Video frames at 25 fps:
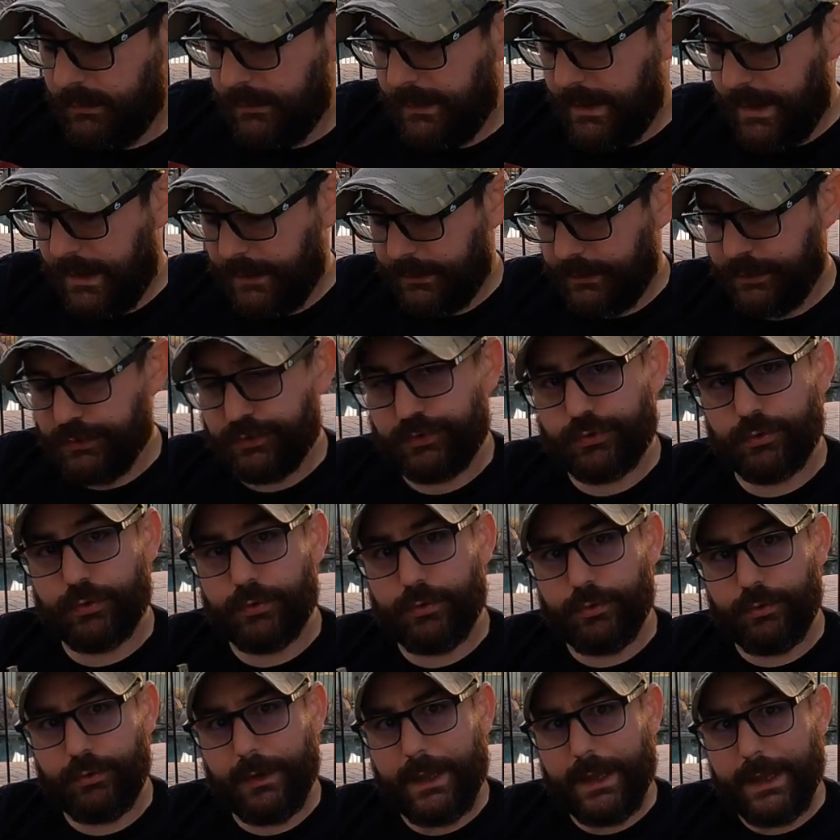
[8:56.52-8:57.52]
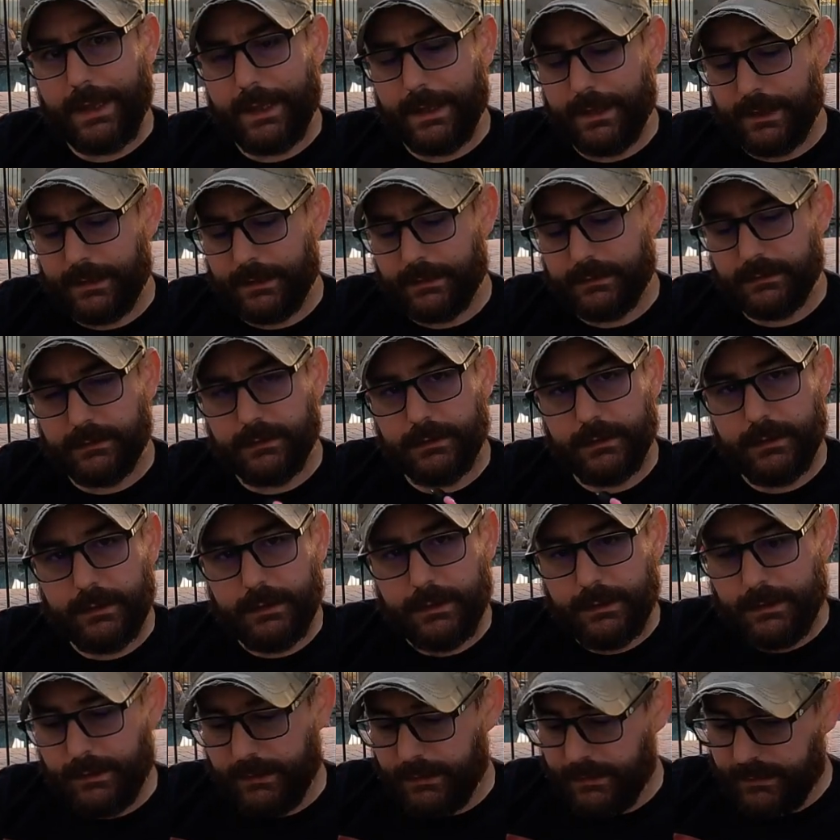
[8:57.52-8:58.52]
cat control and
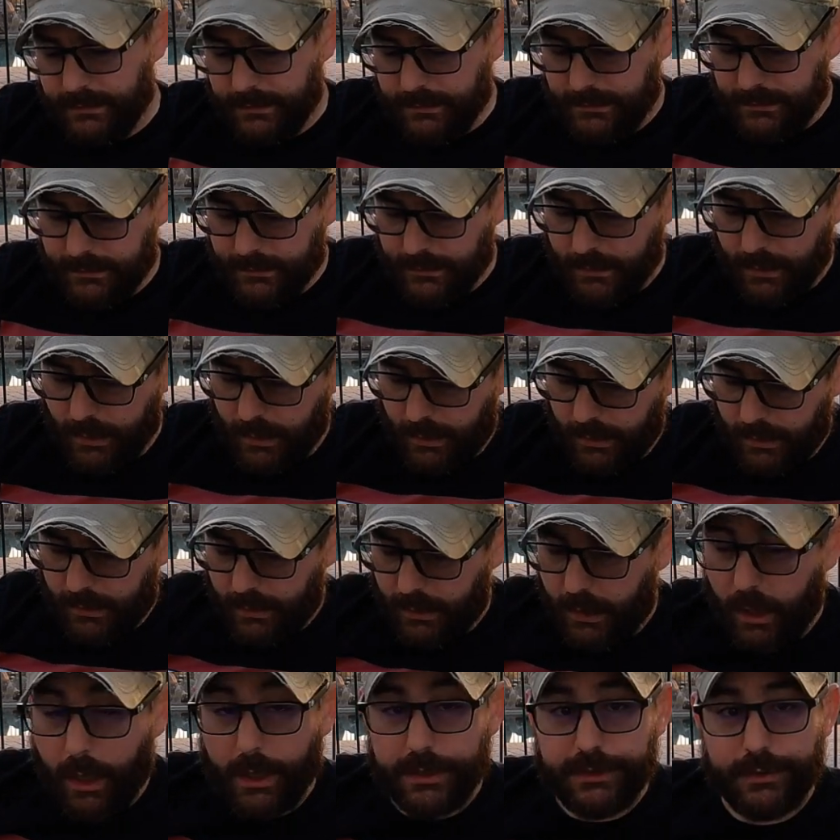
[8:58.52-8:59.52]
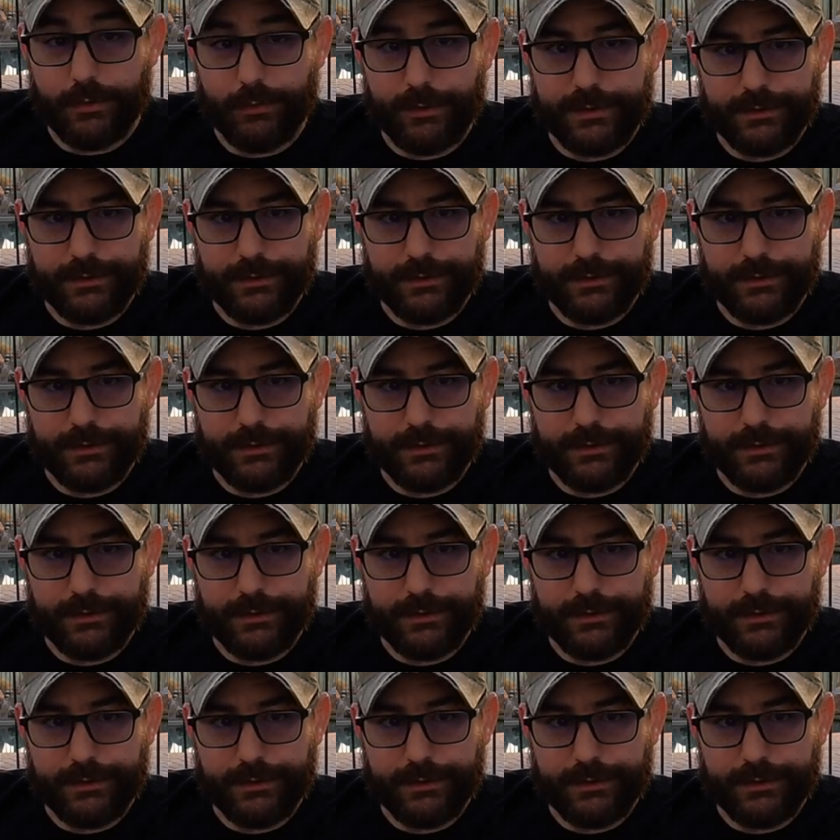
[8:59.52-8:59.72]
the uh, audio